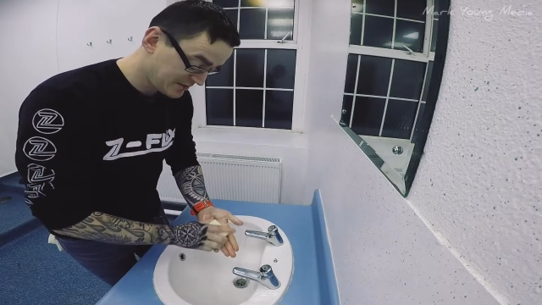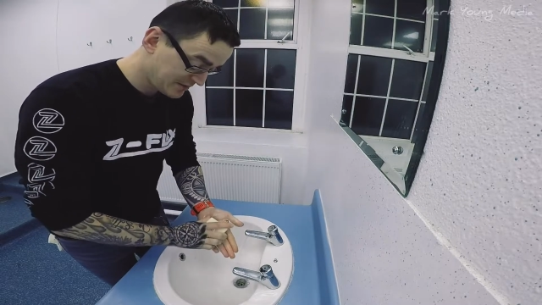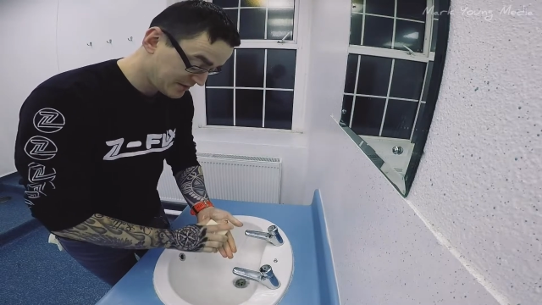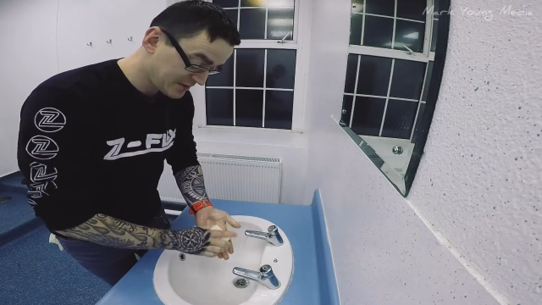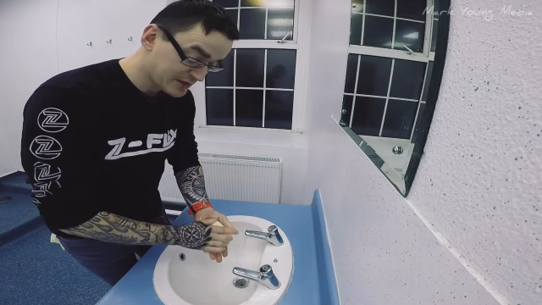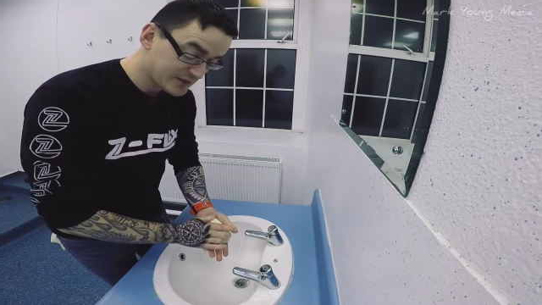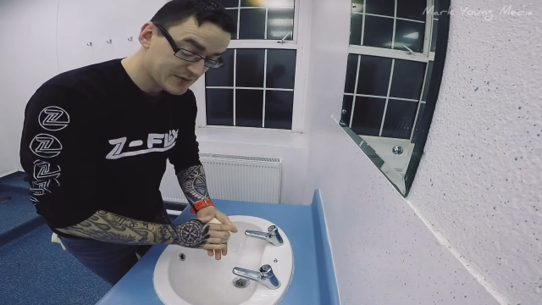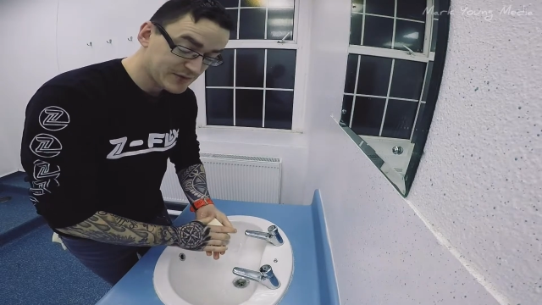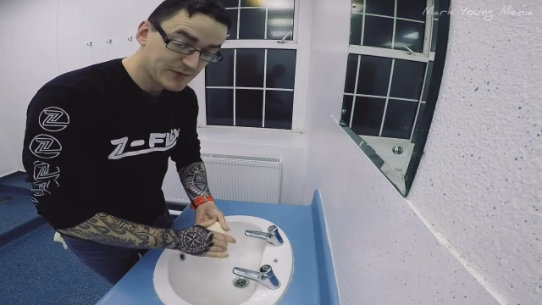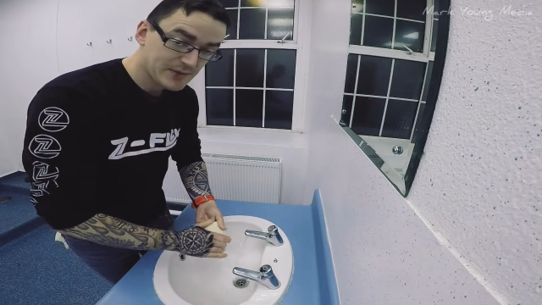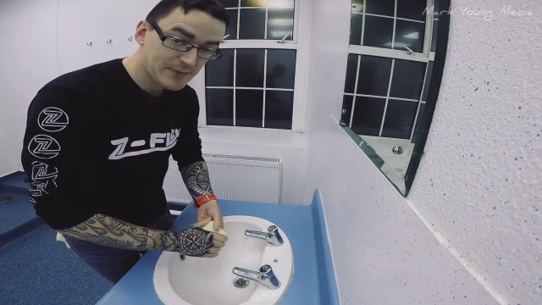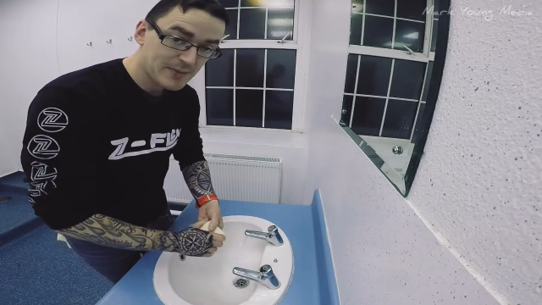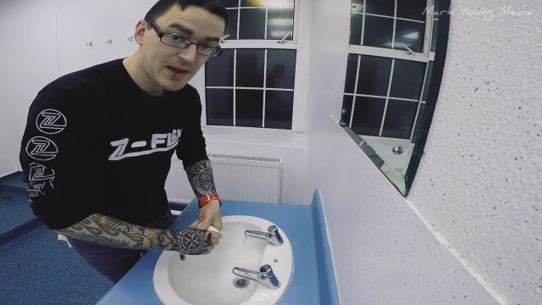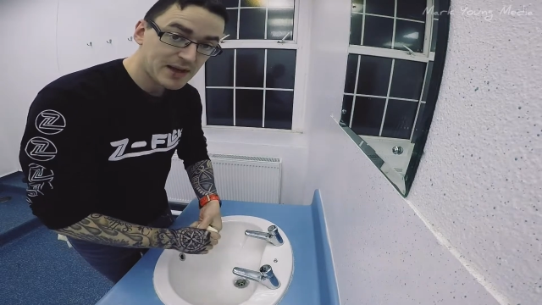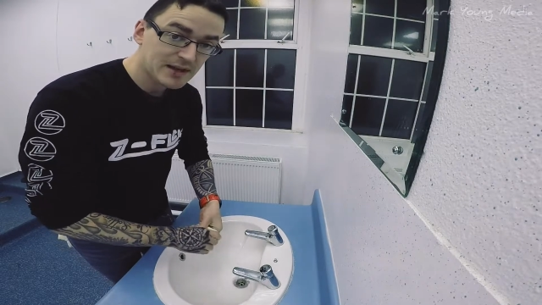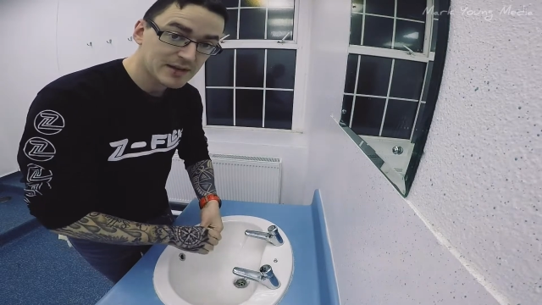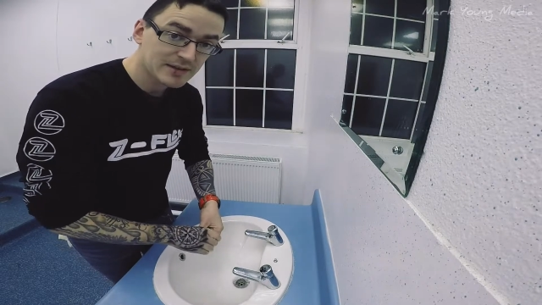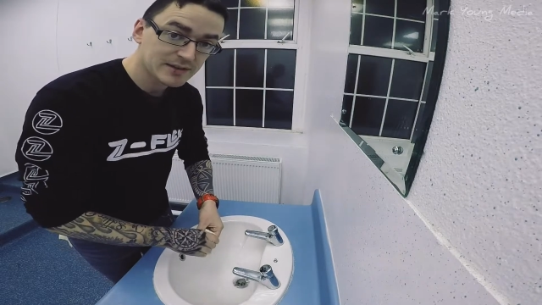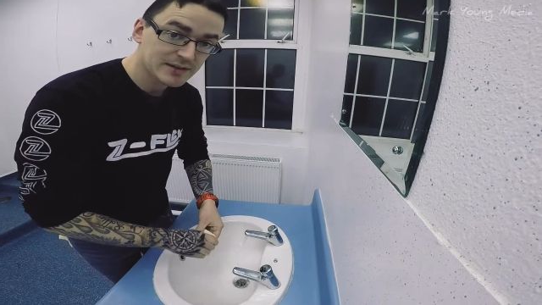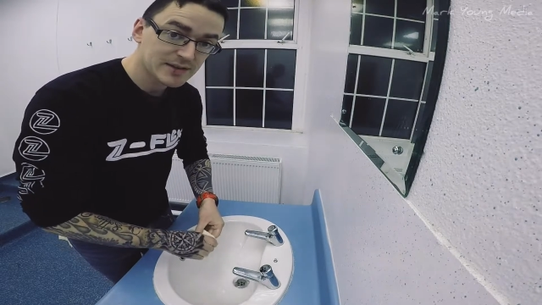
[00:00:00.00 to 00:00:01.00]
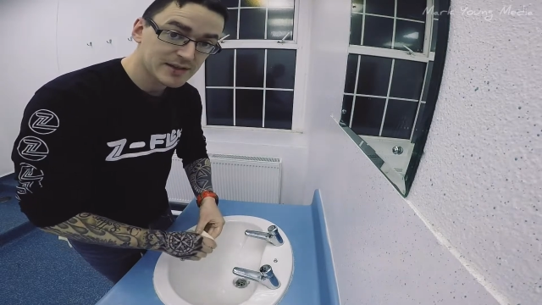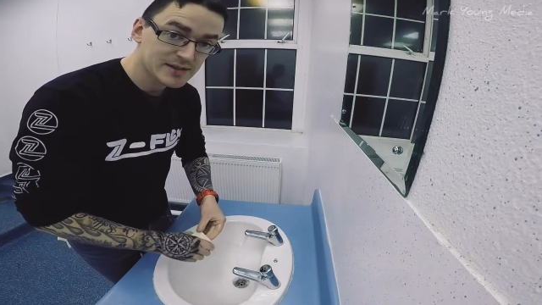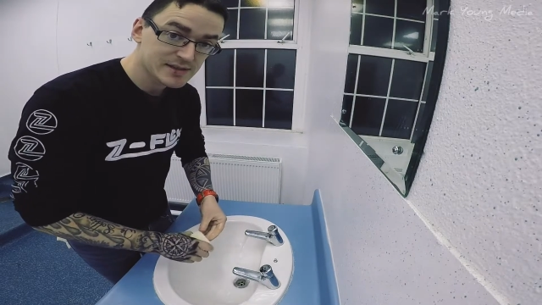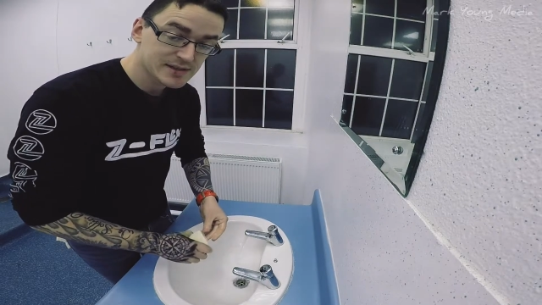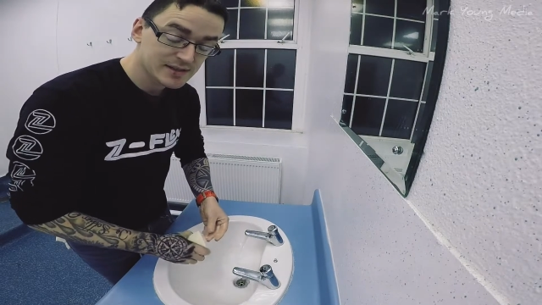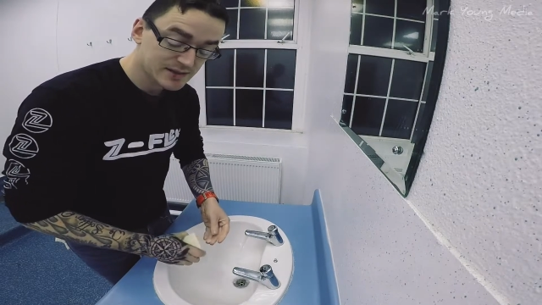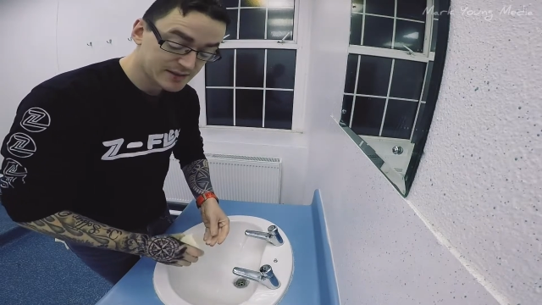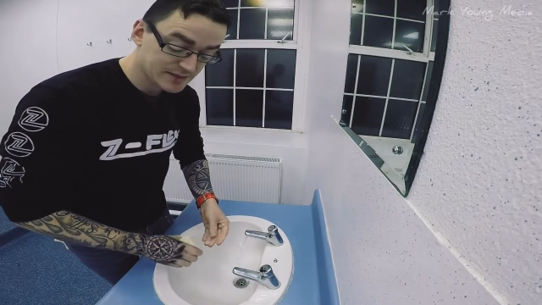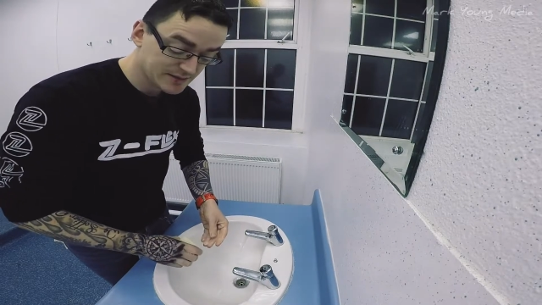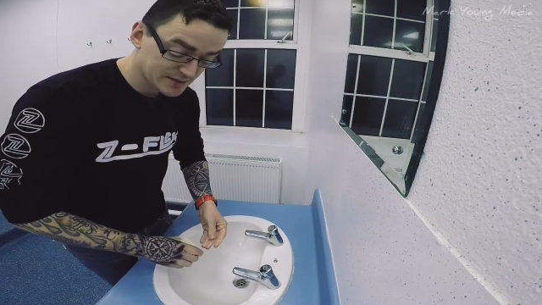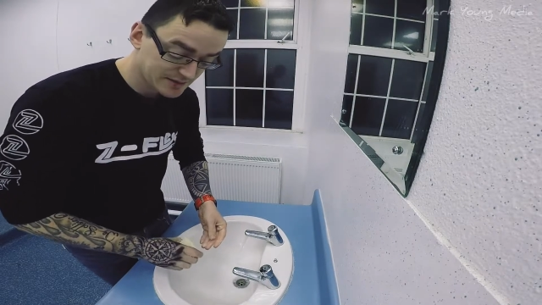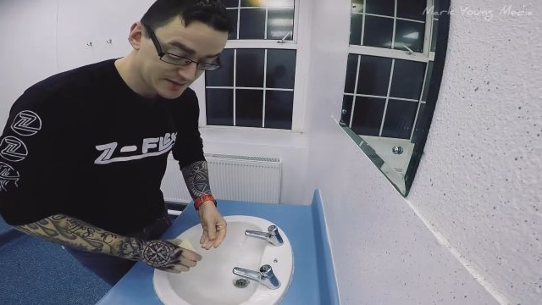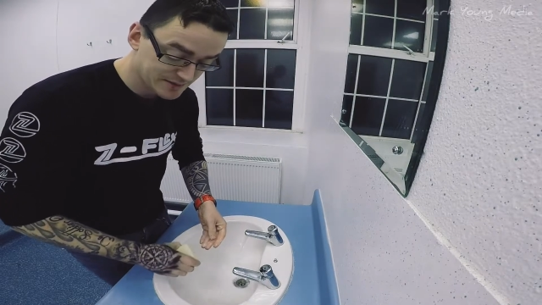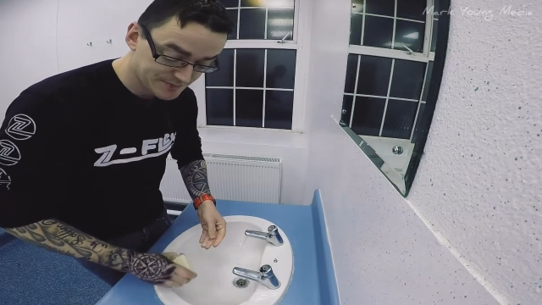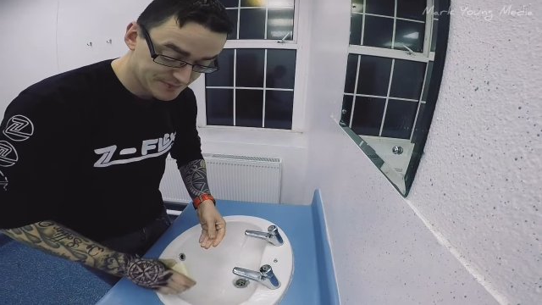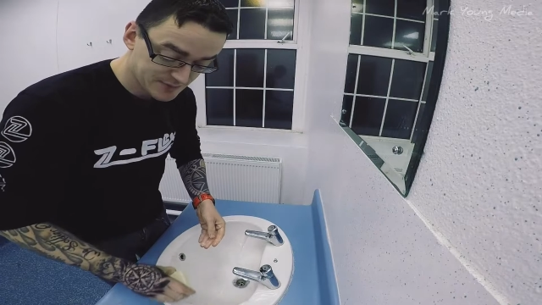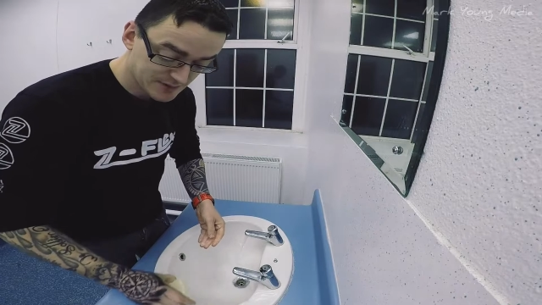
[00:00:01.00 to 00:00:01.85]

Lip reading: This is from Al Kinsella, the